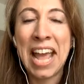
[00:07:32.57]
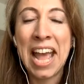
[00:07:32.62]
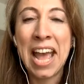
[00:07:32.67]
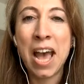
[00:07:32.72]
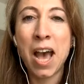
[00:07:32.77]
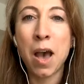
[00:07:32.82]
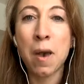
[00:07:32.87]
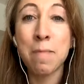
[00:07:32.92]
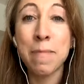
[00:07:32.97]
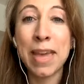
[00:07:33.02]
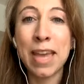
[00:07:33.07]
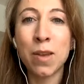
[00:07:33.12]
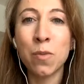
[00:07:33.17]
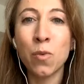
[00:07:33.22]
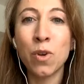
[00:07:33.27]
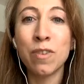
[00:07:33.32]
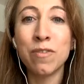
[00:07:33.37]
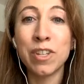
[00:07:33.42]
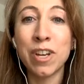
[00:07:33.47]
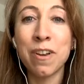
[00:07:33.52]
A man
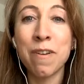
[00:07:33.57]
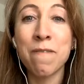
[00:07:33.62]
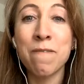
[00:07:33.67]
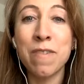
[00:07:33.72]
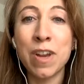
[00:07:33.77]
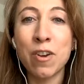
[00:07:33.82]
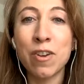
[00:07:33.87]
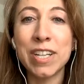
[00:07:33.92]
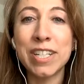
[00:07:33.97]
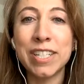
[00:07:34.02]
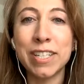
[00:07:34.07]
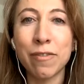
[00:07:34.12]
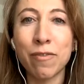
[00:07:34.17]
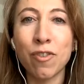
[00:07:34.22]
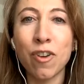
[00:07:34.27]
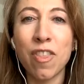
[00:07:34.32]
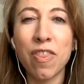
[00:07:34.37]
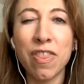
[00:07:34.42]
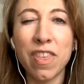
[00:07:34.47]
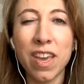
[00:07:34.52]
would have done a very
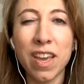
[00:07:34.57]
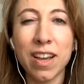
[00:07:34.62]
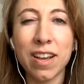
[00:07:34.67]
different thing.